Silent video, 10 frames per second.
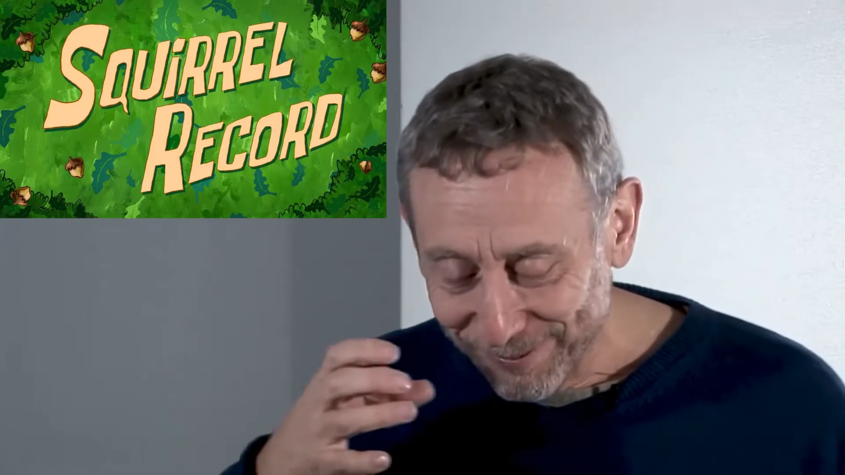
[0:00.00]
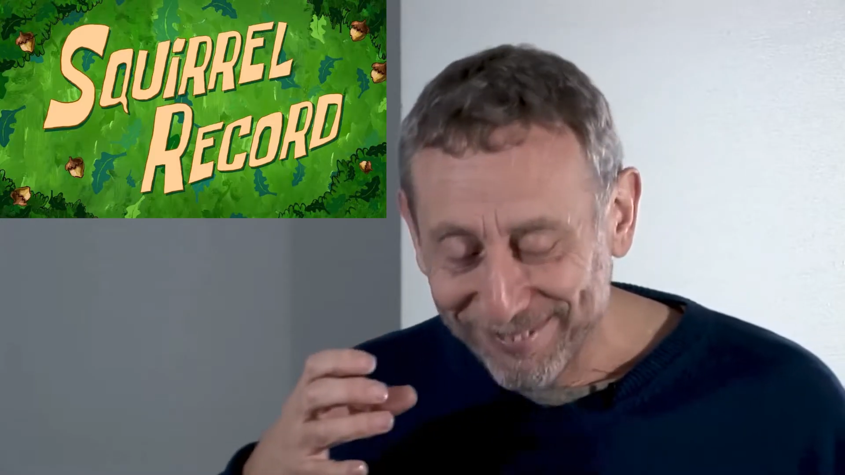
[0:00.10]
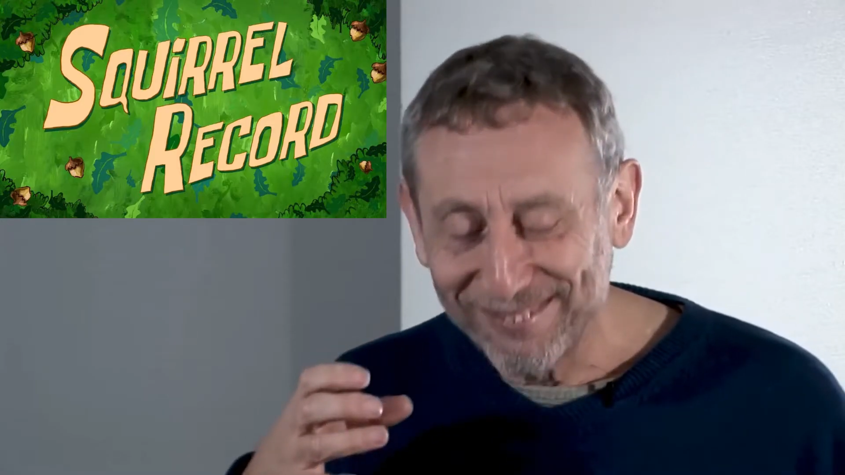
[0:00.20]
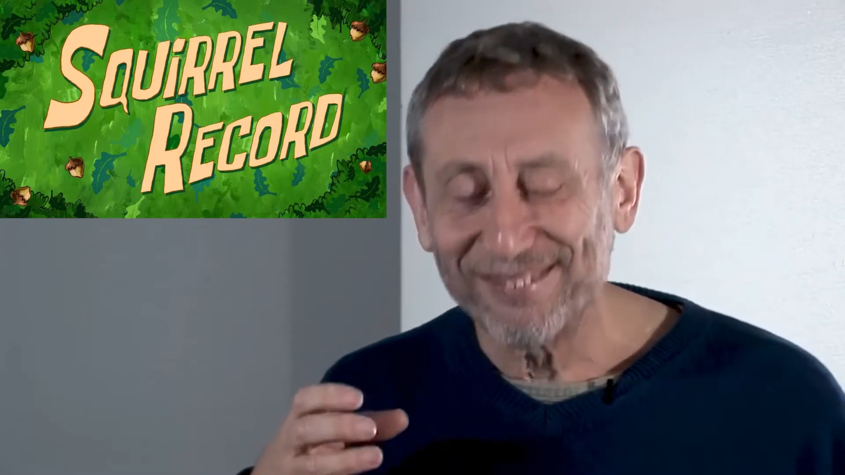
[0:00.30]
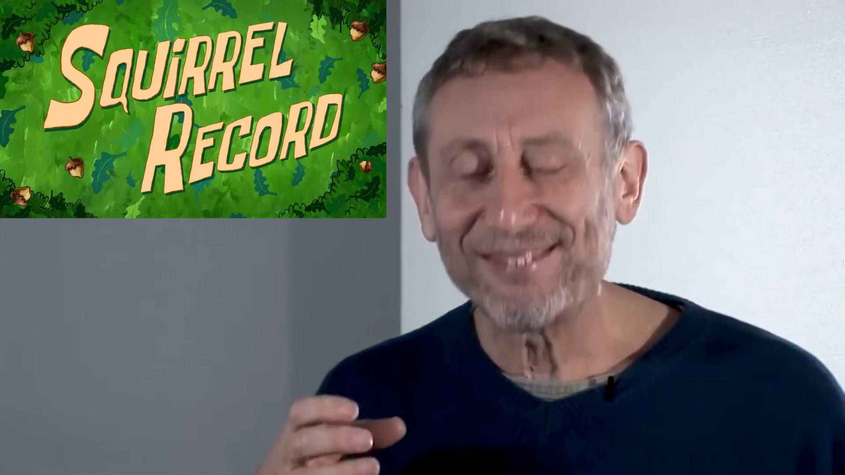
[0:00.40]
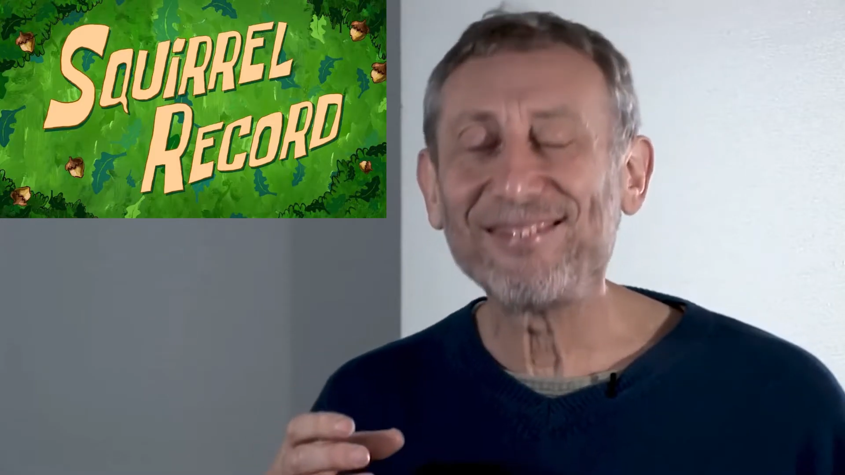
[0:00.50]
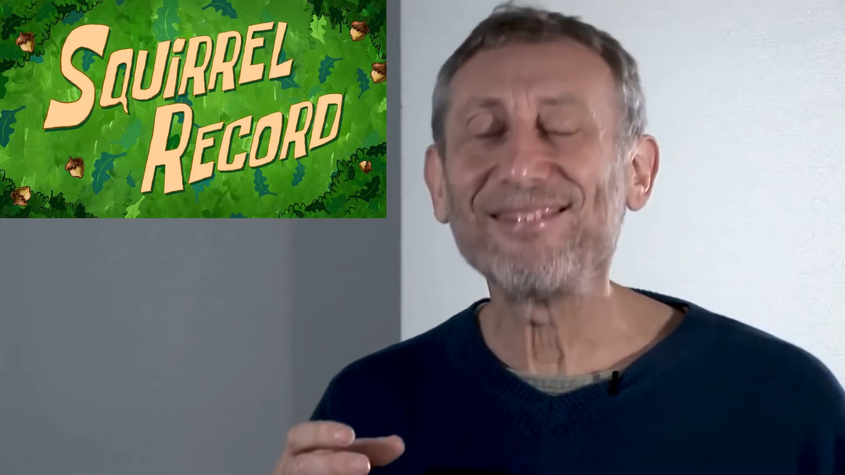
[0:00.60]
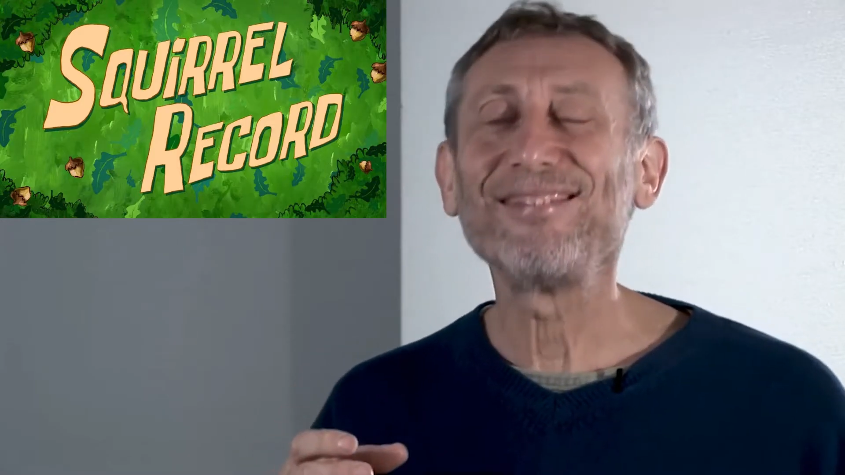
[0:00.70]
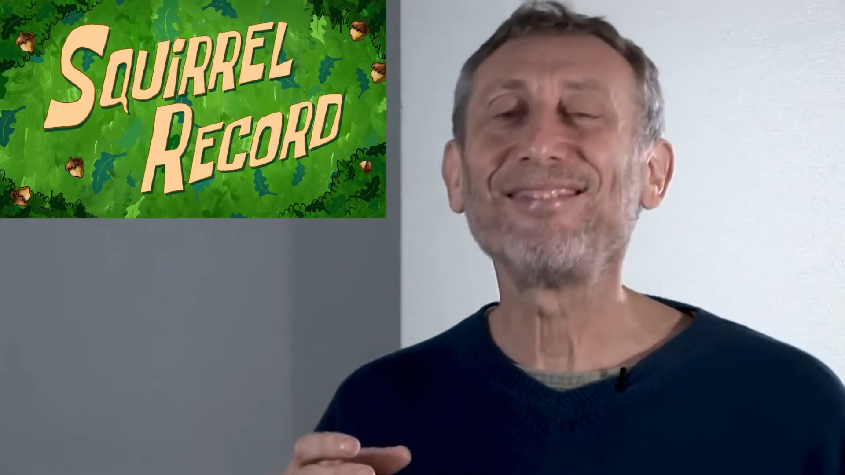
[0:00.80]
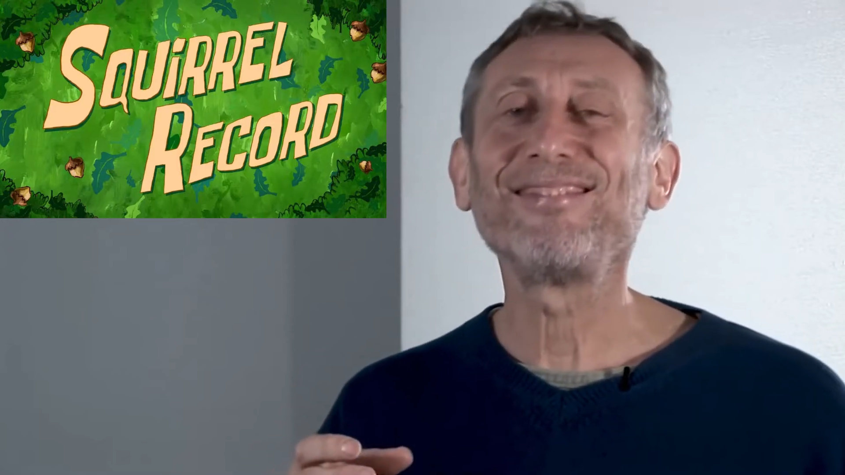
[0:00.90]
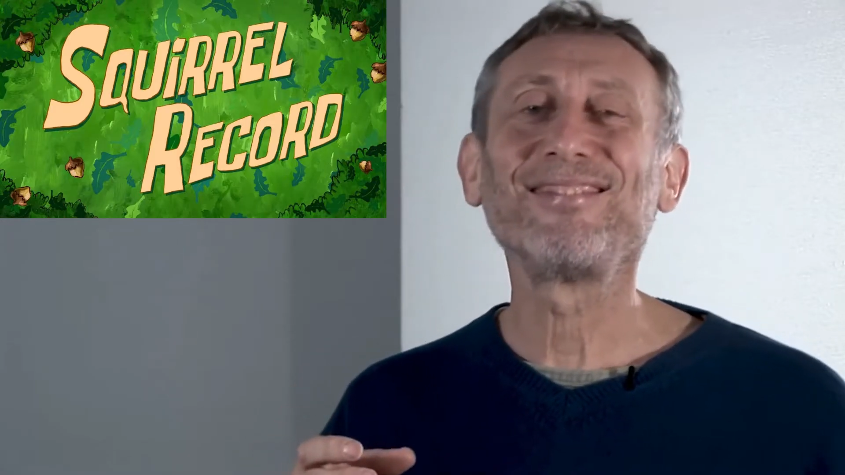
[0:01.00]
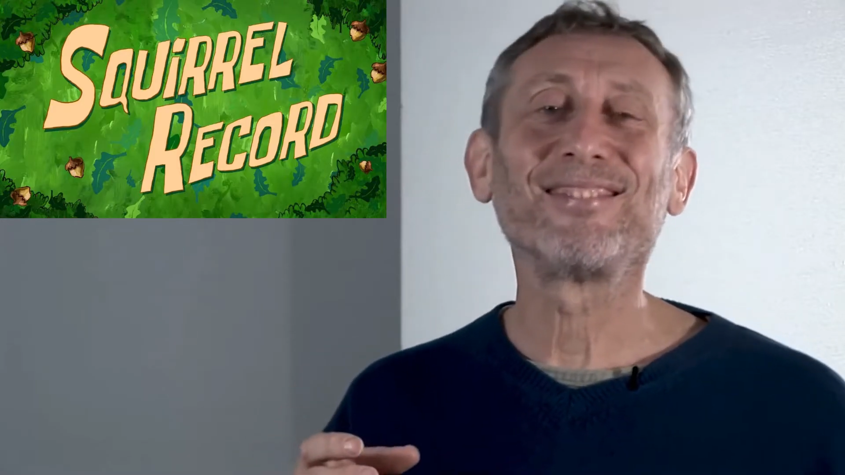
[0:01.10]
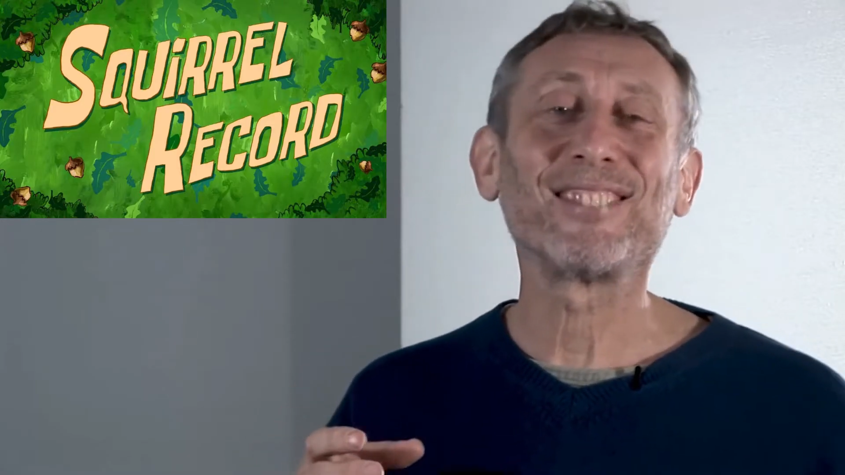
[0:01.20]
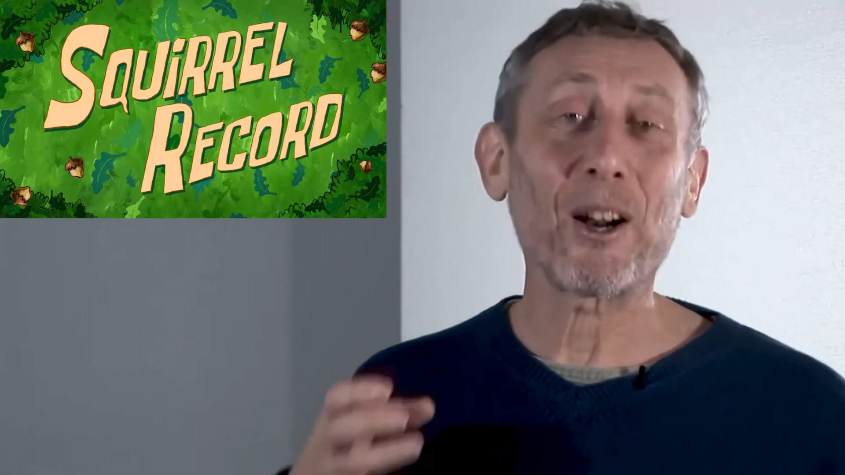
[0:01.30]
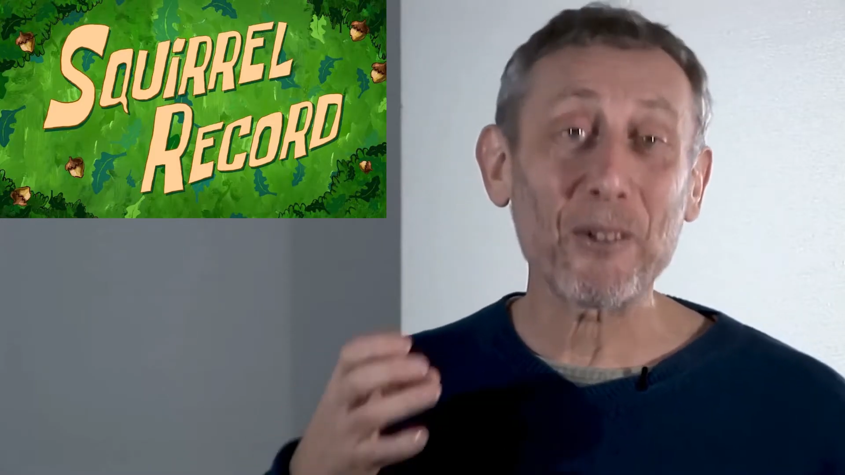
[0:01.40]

Mmm, oh